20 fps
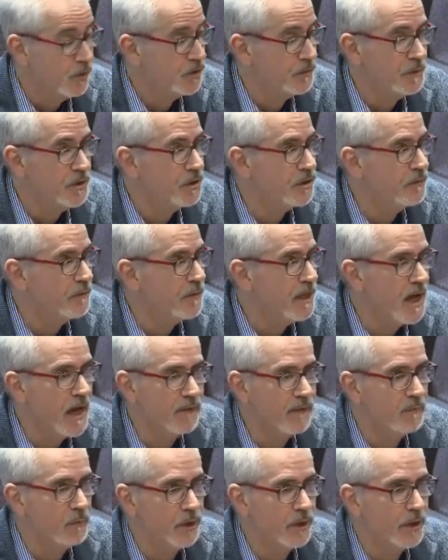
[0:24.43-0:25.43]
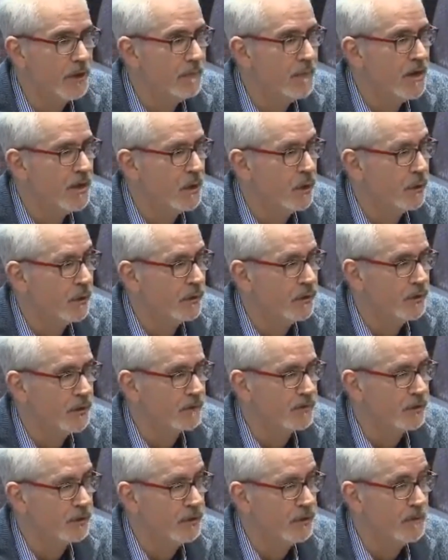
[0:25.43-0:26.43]
which means to me I haven't put any mind-altering
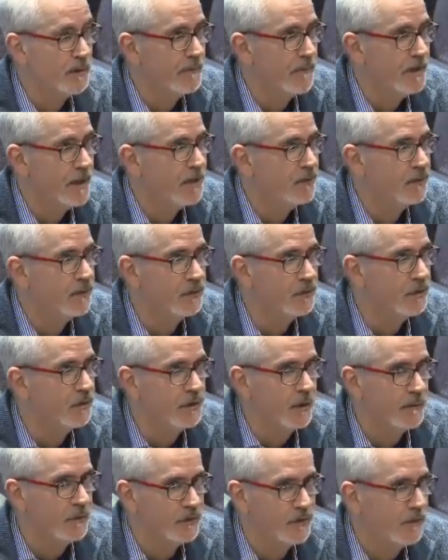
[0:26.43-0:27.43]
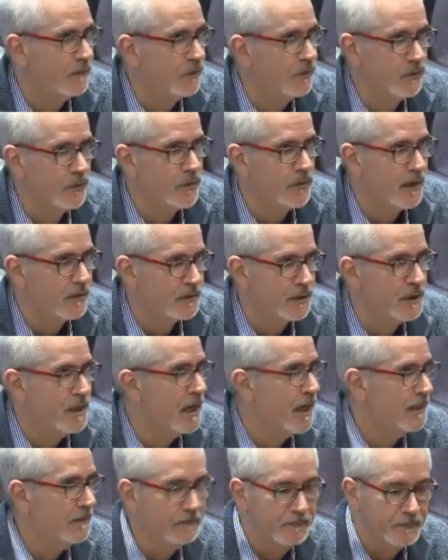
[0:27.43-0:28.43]
substances in my body since December 7,
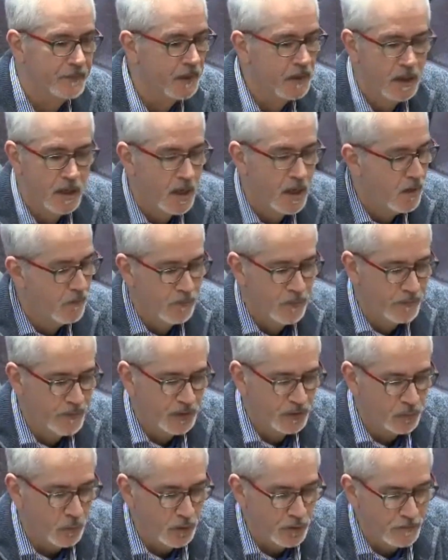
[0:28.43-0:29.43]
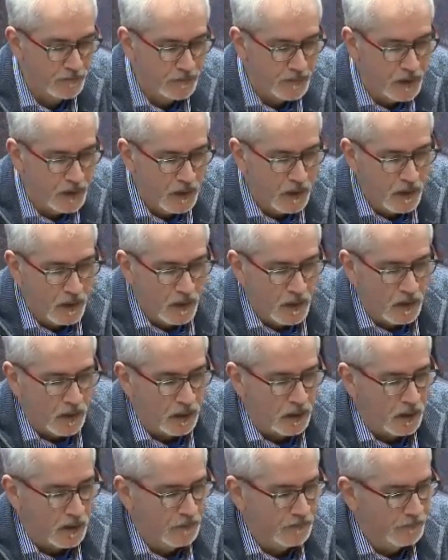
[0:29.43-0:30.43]
2009, for whatever that's worth.
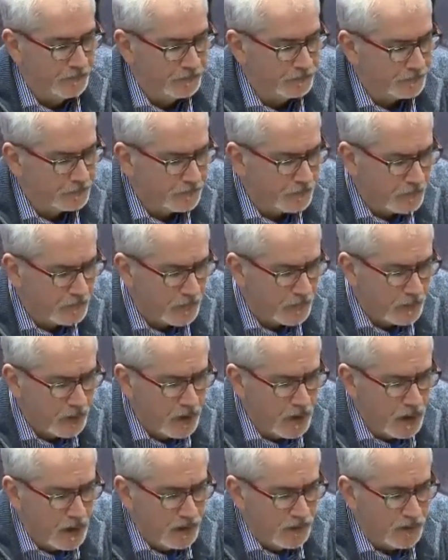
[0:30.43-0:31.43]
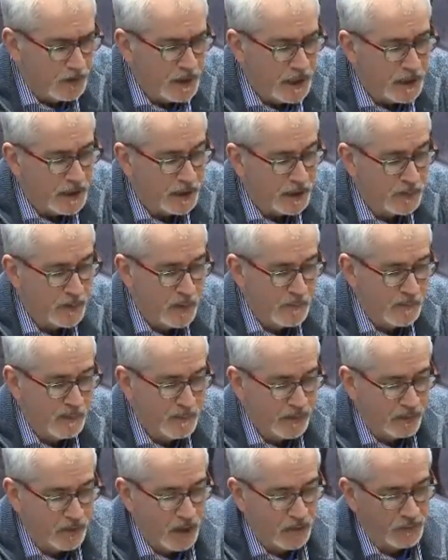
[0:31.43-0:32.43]
The Connecticut
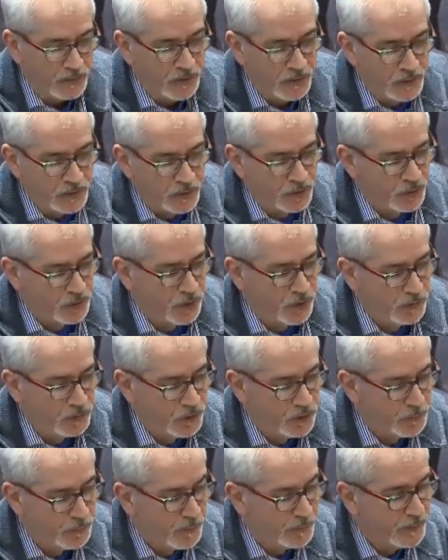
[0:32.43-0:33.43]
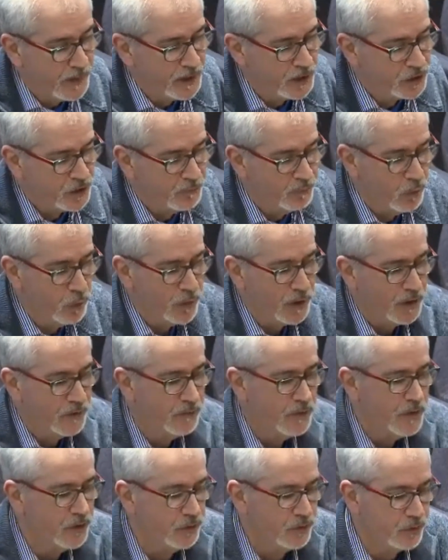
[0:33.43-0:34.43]
Department of Mental Health and Addiction Services provides support
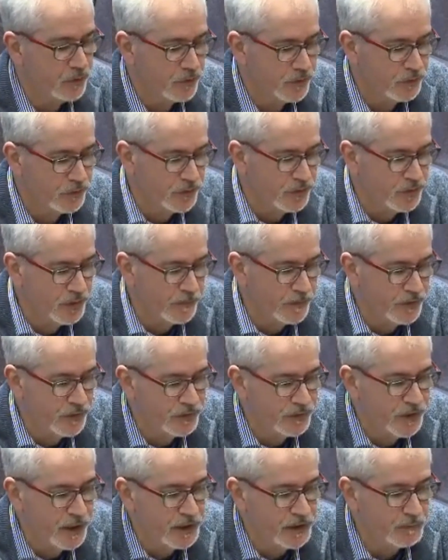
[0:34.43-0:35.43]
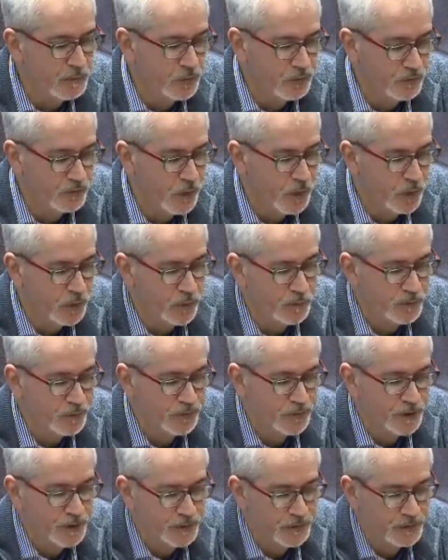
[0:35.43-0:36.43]
and resources to some of the state's most
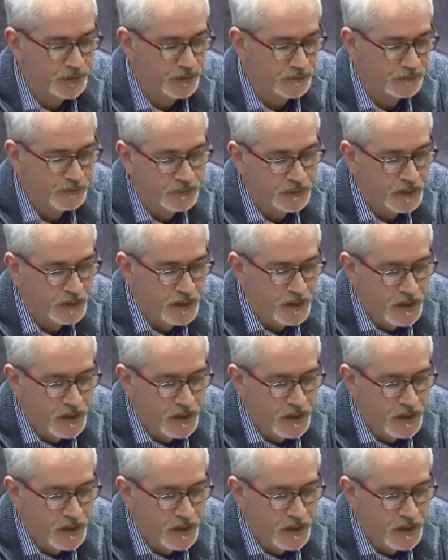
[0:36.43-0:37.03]
vulnerable citizens.